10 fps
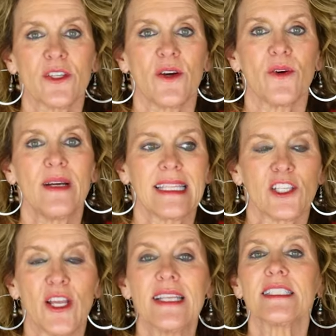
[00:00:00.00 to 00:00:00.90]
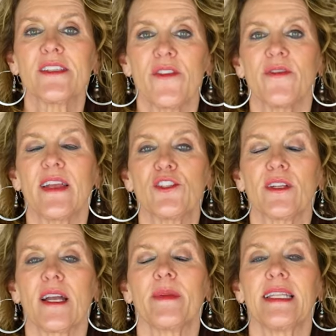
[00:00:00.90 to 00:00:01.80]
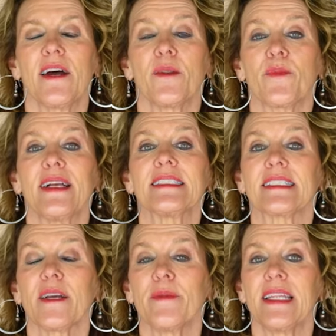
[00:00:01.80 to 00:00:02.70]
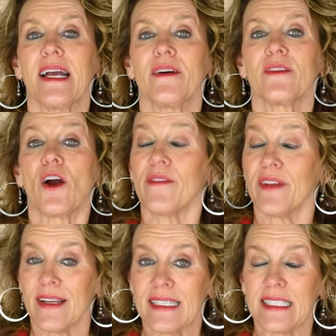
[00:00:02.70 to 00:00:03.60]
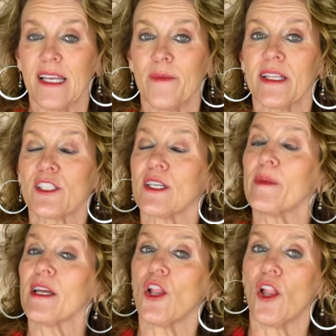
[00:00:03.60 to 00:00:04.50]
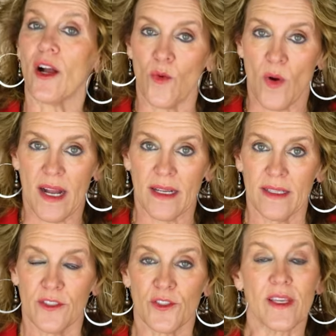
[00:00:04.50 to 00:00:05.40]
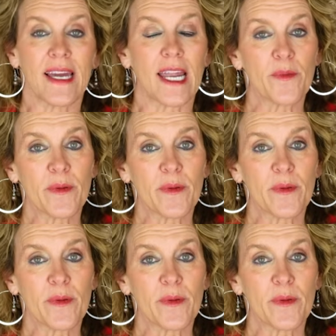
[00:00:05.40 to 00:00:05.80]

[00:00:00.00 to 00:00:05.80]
So the chances of inflation coming down and prices coming down are very slim, and it's going to be a long walk. So you got to